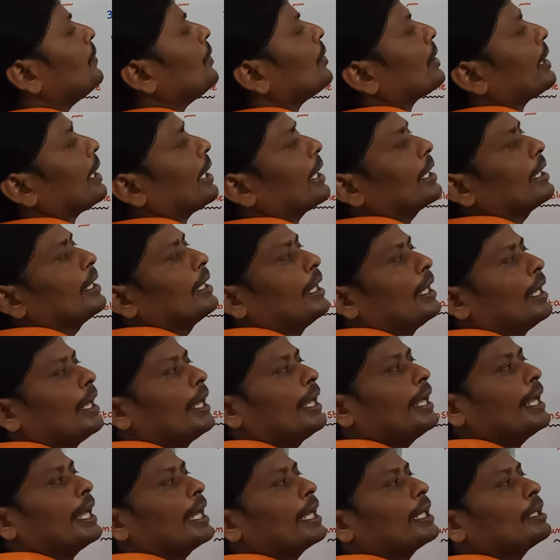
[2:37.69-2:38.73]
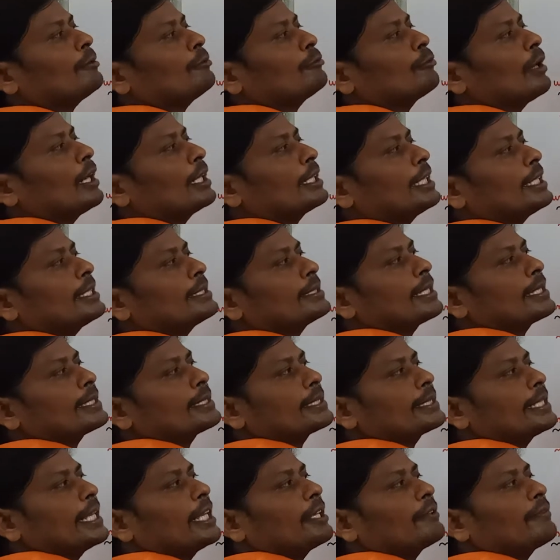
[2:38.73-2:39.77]
Okay, here what is the
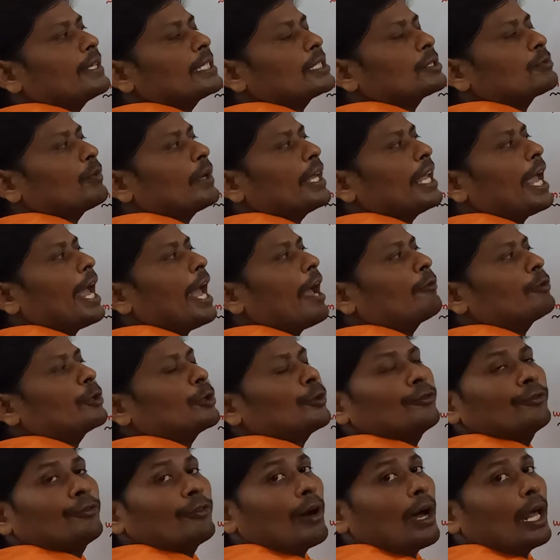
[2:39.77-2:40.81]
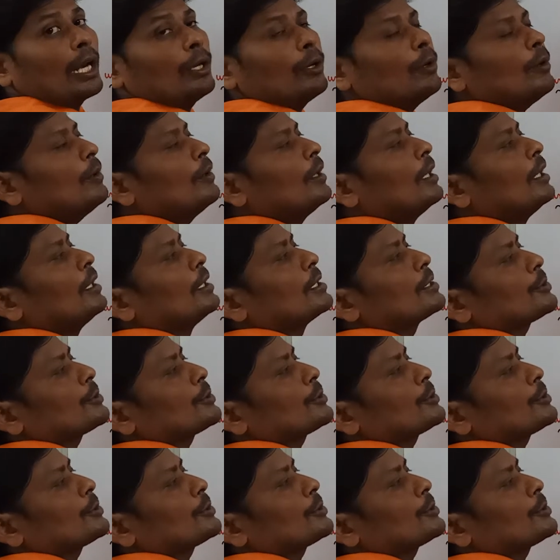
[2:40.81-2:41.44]
sequence we have to follow?